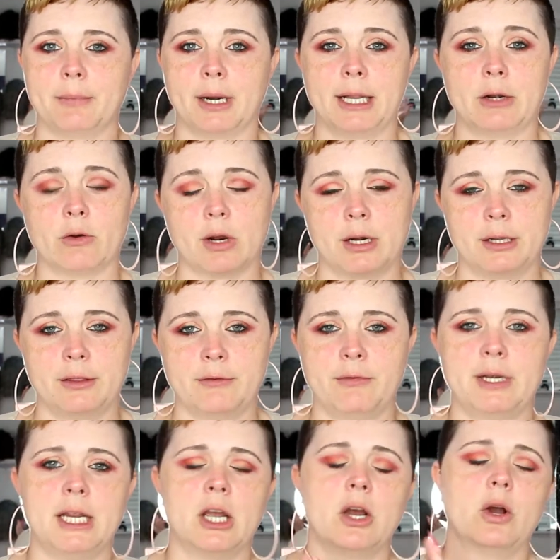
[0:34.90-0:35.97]
later on in the
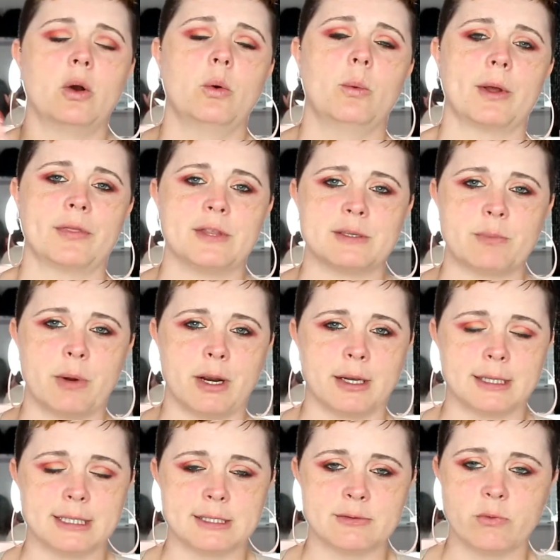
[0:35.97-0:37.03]
video, what this
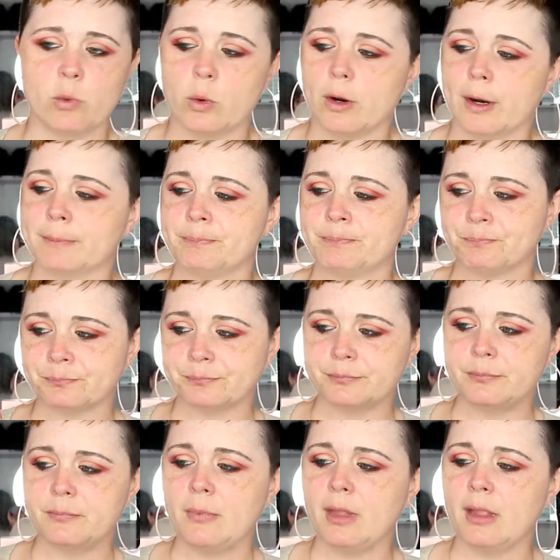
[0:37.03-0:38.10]
product is for,
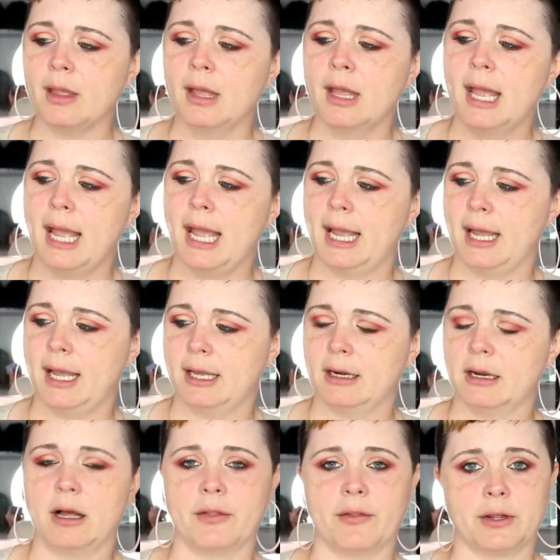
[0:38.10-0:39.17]

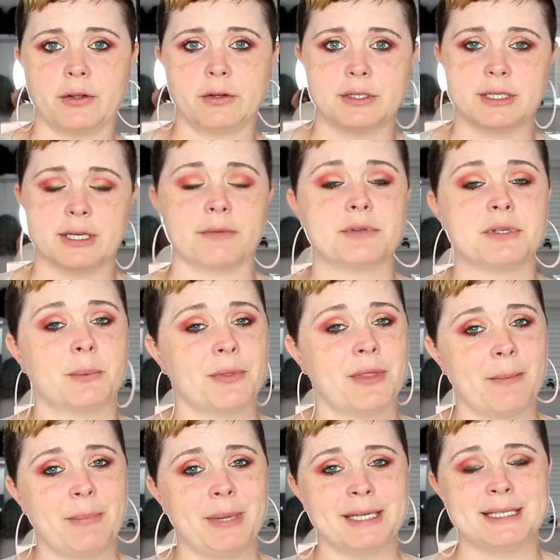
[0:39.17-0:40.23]
and all that good stuff. So with
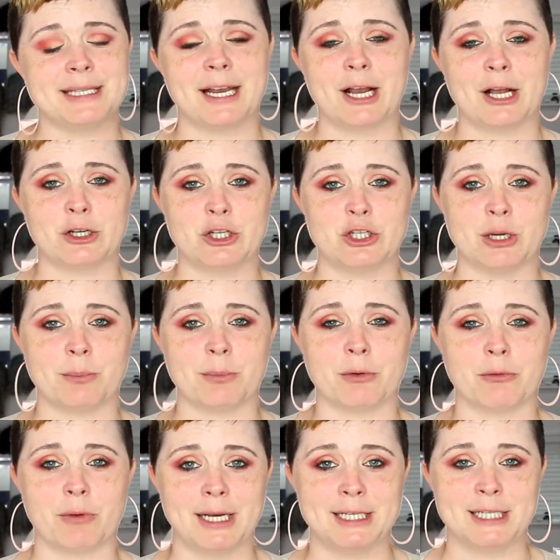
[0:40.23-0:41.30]
that being said, I'm going to jump right